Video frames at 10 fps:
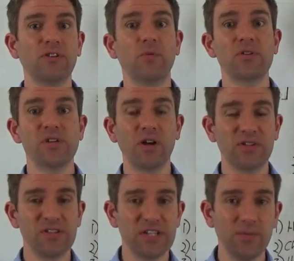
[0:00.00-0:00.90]
don't want to
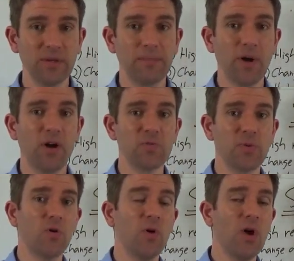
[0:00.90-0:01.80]
touch this thing with a barge
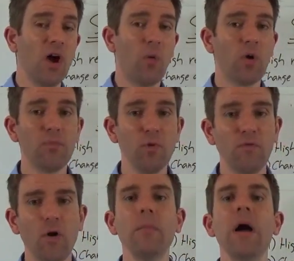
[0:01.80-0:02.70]
pole, I want to
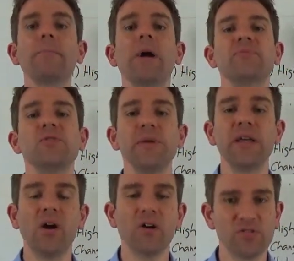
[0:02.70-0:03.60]
move on, perhaps it's
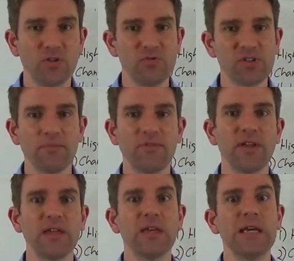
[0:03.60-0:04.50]
being asked to do
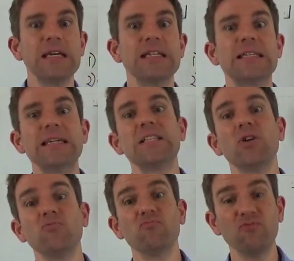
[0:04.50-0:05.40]
something they
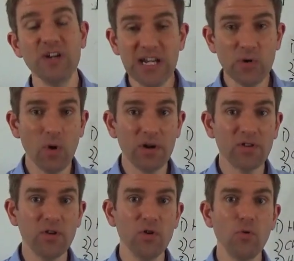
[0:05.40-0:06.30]
don't really want to
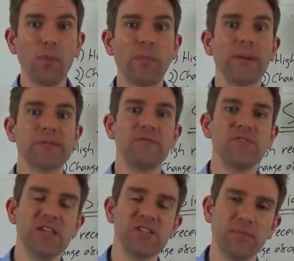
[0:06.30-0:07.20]
do, or perhaps they've
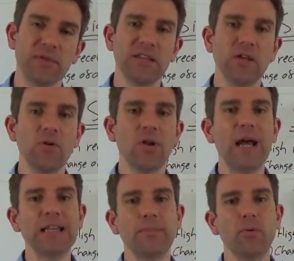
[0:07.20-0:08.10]
seen something they don't
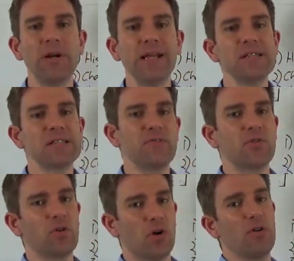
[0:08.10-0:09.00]
like. The point is they've
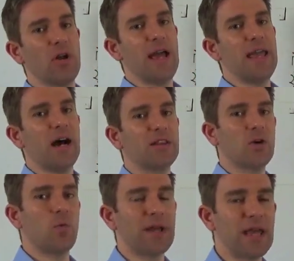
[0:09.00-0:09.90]
gone, hey, I
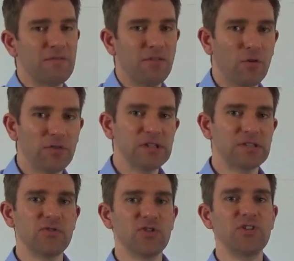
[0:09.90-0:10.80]
don't want to get involved in this,
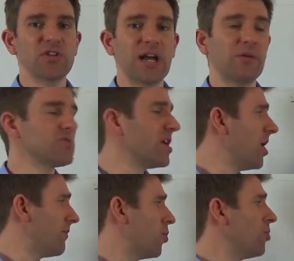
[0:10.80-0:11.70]
and they change accountants.
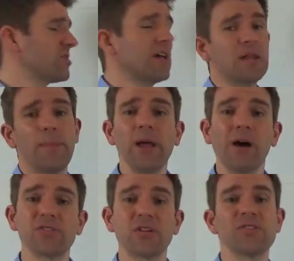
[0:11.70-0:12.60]
Of course, the PR
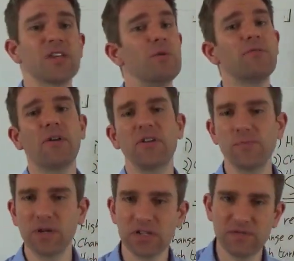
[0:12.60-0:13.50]
is going to say we've done this
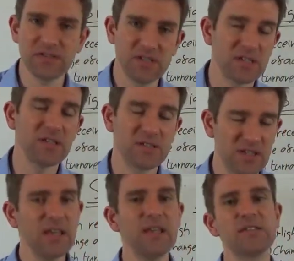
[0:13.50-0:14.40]
because of this, this, and this,
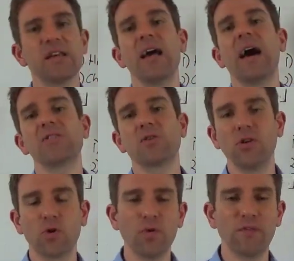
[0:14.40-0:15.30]
and this, and it's going
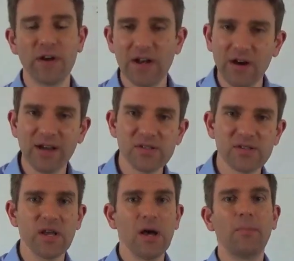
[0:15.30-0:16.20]
to look all very
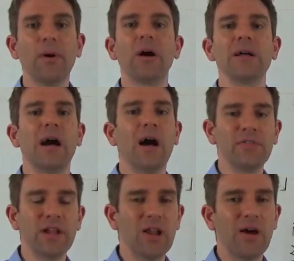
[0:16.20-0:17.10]
nice, but
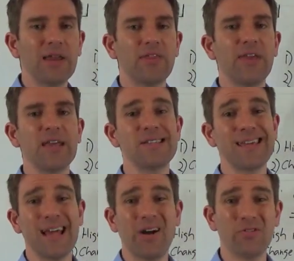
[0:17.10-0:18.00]
underlying thing is the
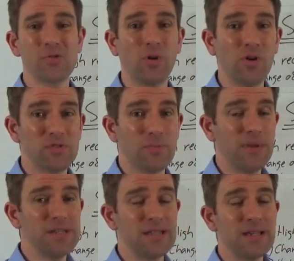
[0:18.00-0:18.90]
accountant doesn't want to lose the
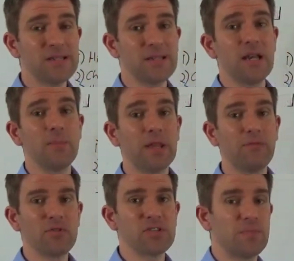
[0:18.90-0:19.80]
business, but they've
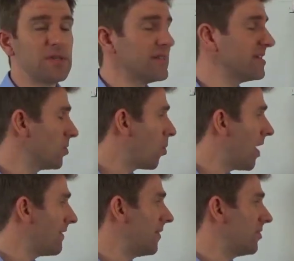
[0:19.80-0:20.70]
lost the business.
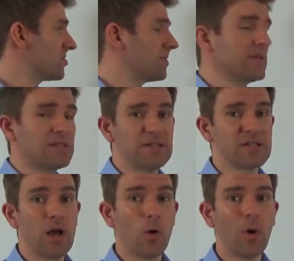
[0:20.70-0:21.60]
Why they lost the
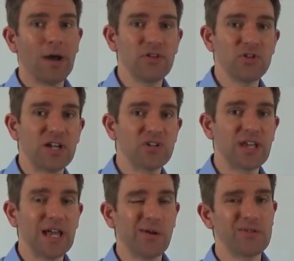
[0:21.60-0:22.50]
business? Why they changed
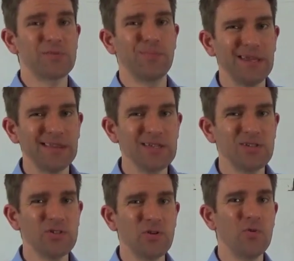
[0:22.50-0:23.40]
accountants? A big thing
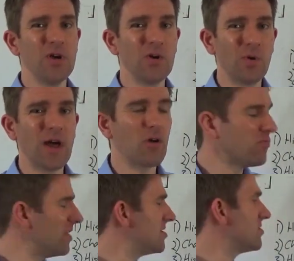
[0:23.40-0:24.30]
to do without
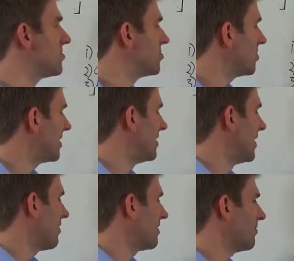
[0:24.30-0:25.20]
reason to do it.
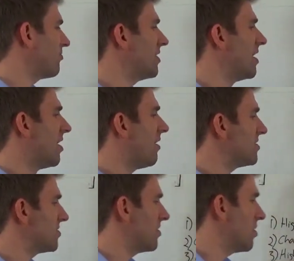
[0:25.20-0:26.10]
All right, number three, high
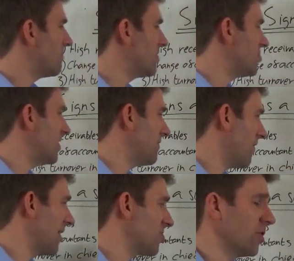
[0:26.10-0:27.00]
turnover in chief
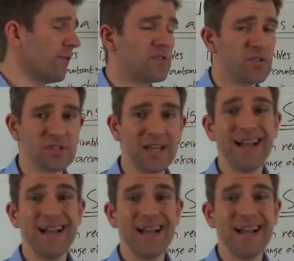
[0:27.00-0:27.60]
financial officers.